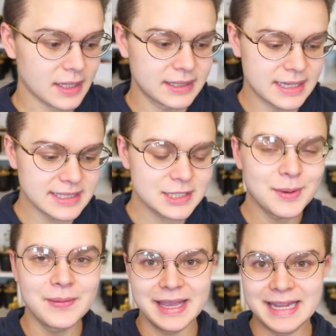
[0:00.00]
doesn't
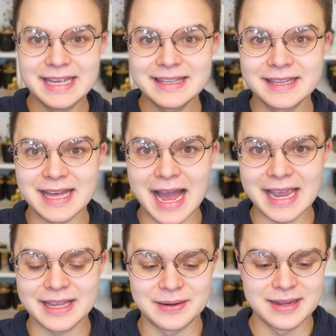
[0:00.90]
smell like anything that I
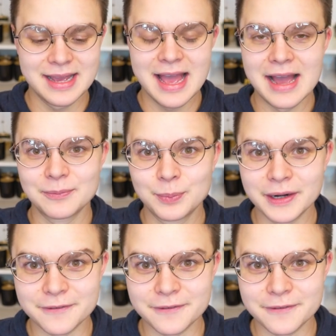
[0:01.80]
can put